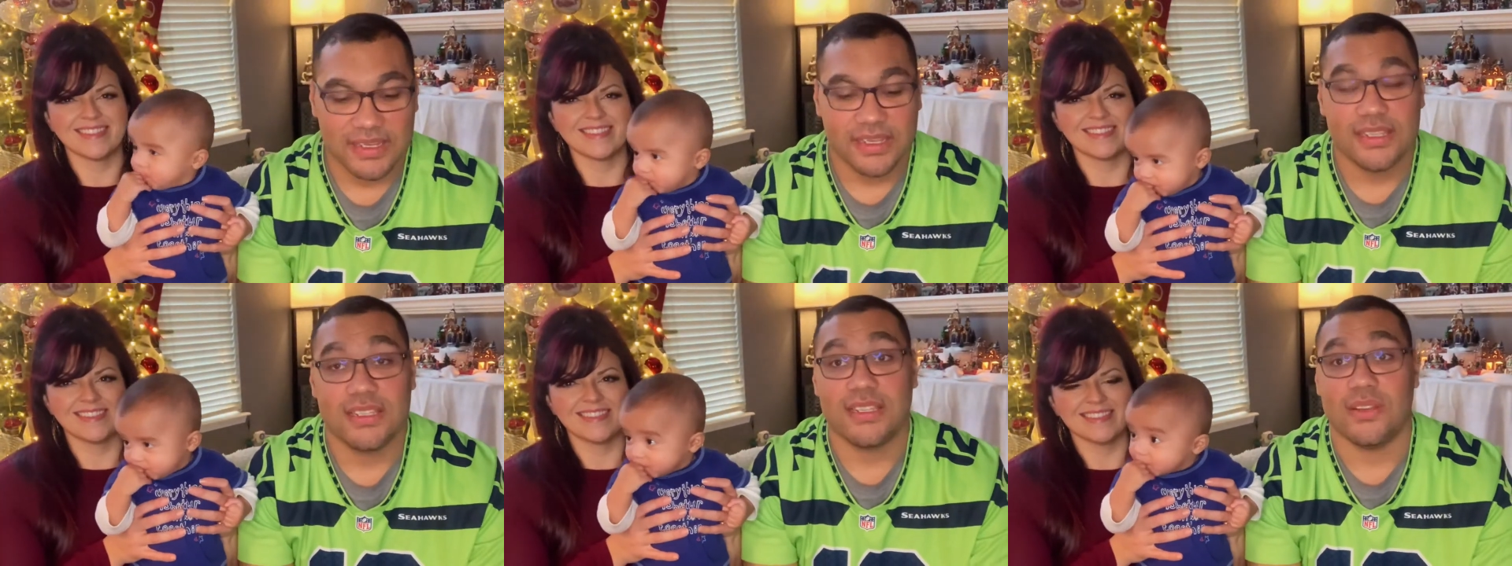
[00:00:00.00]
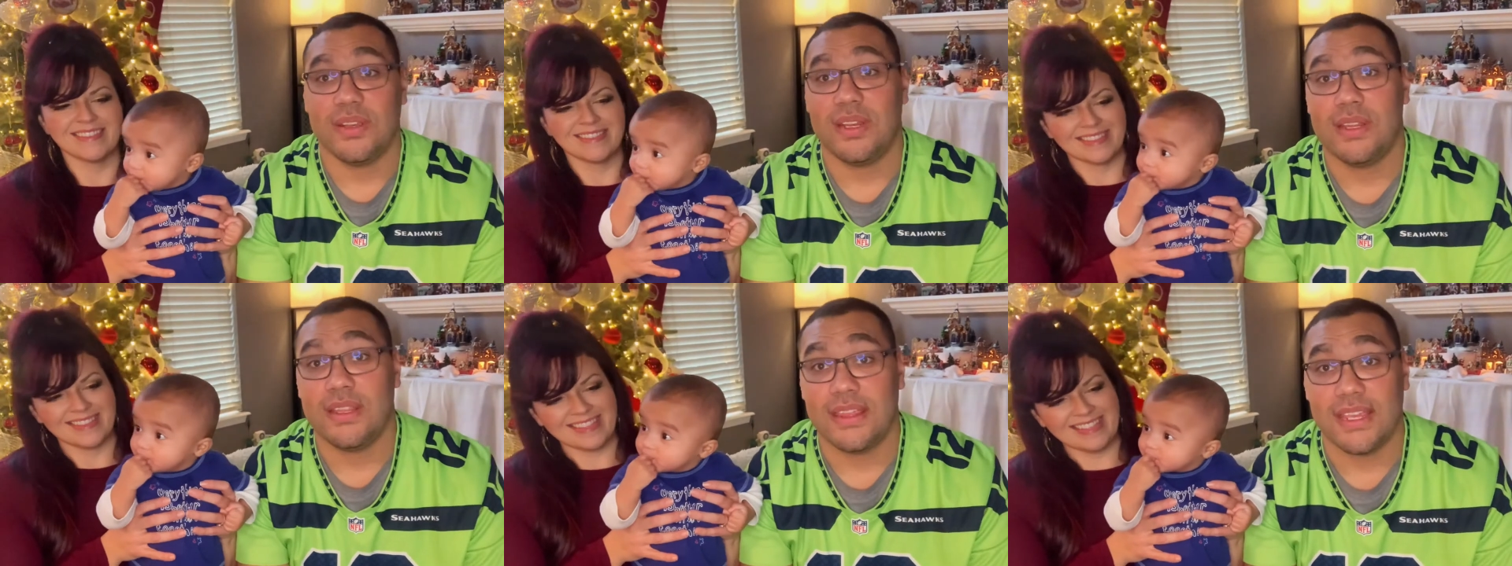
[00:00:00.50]
Speaker 1: So
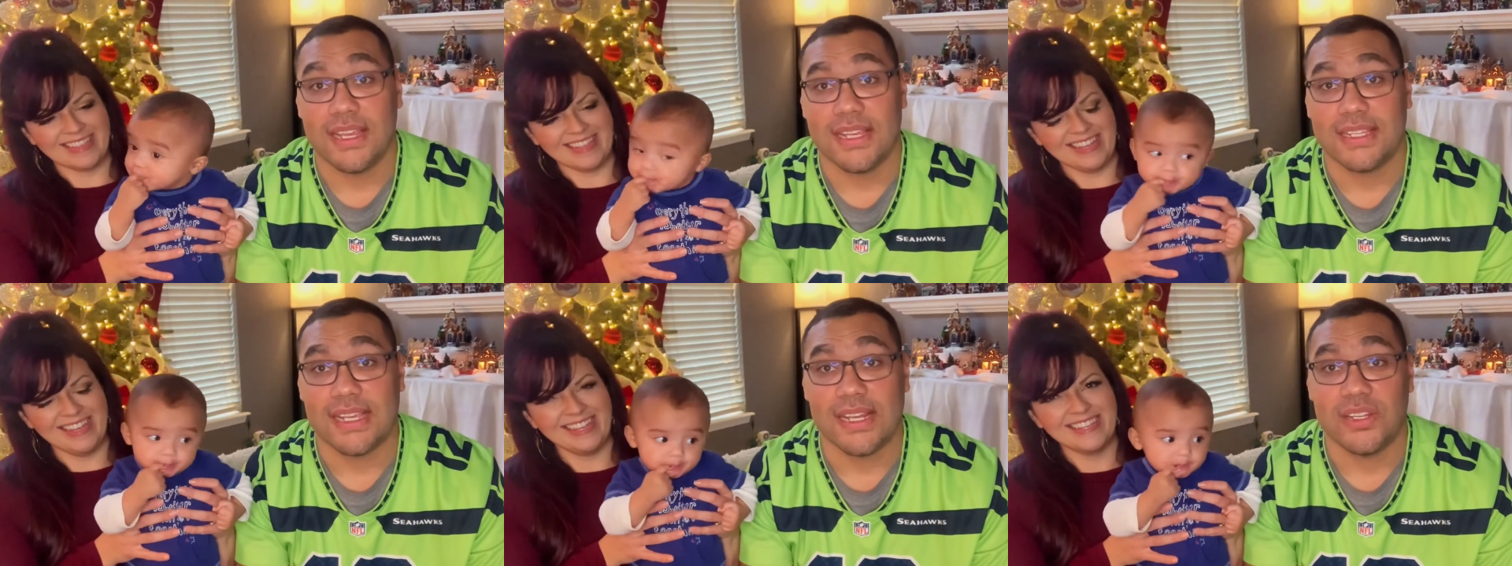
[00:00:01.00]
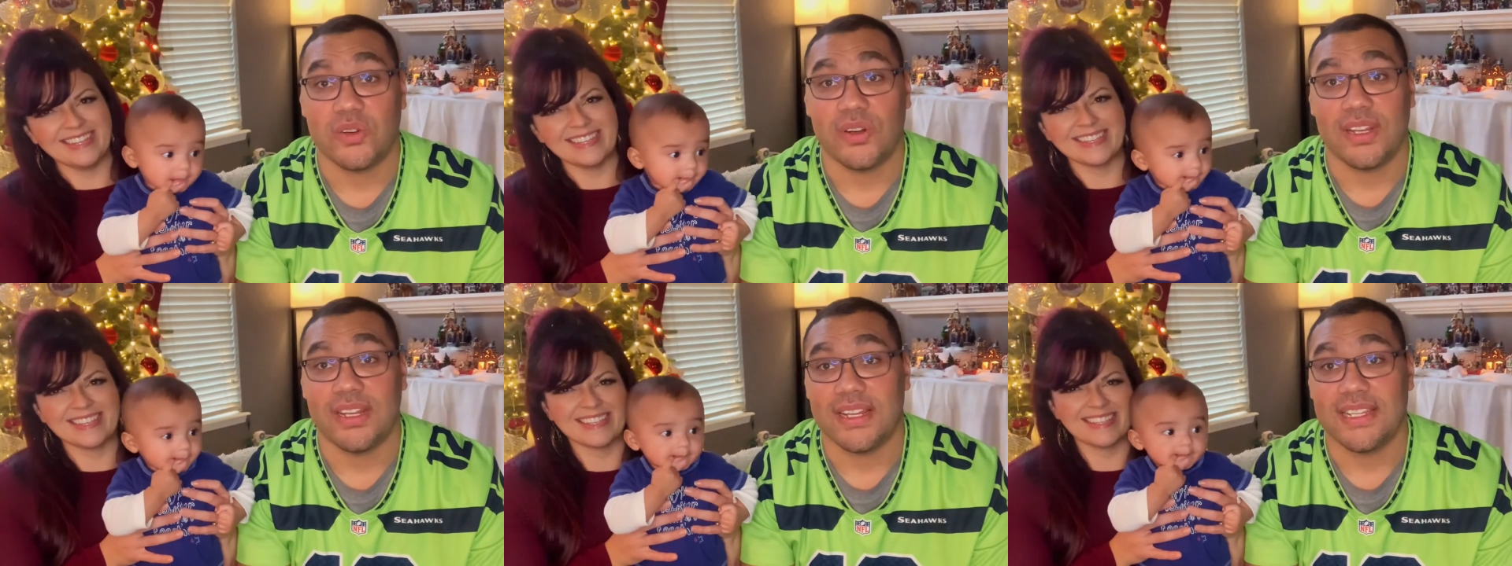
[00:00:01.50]
here are the things that
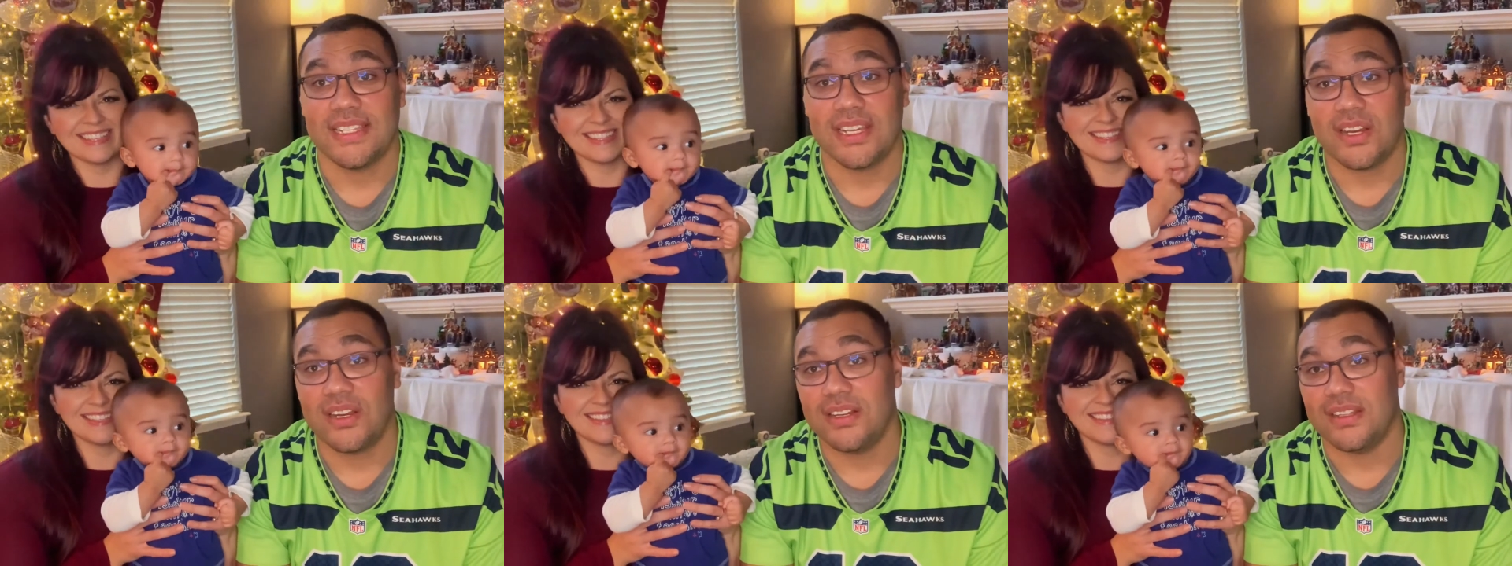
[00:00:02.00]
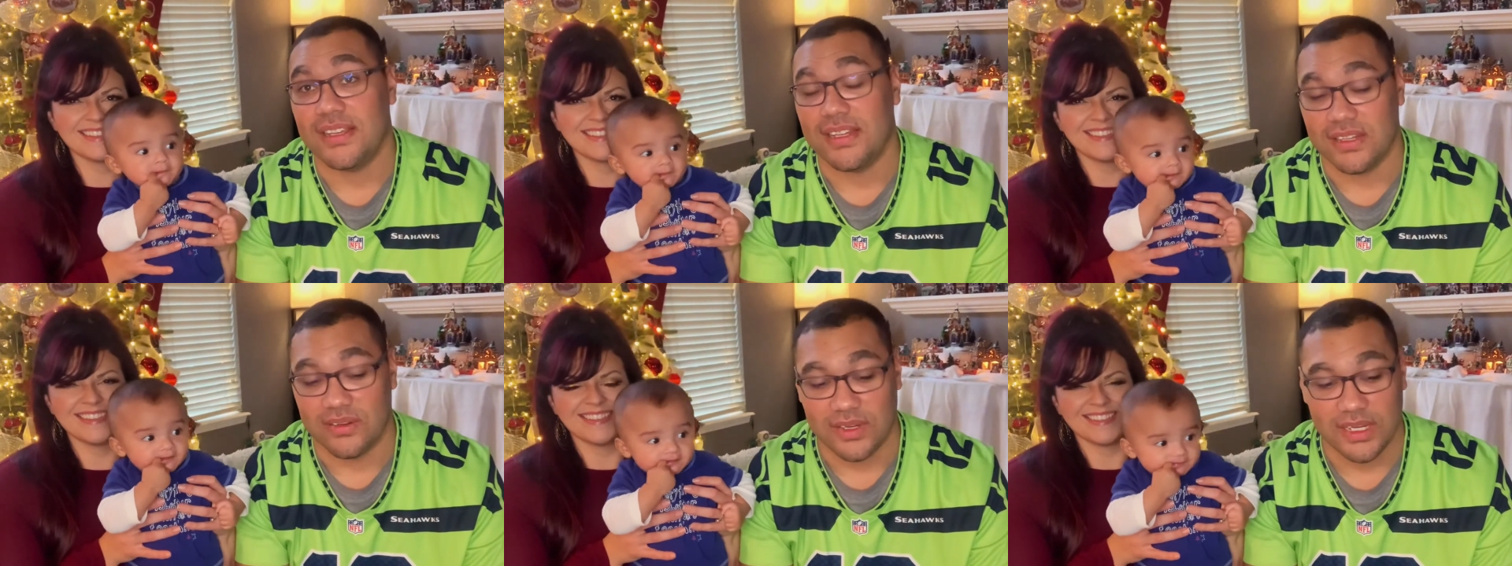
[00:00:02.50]
Jordan is currently
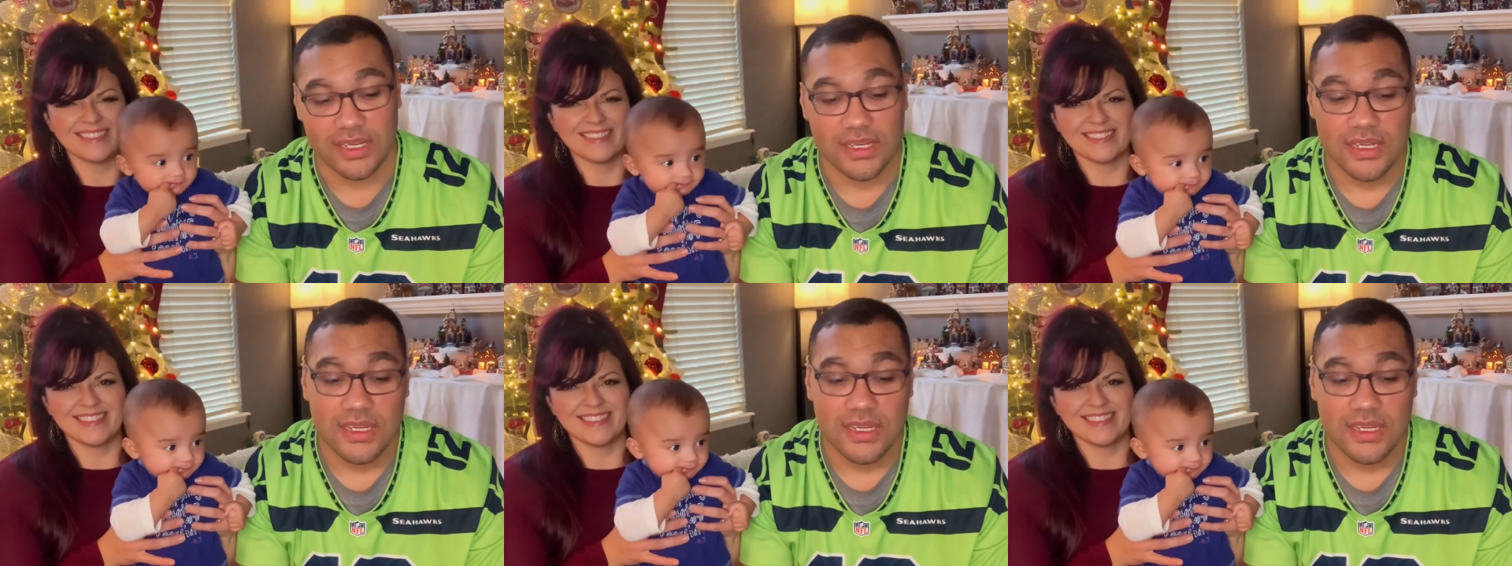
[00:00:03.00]
doing.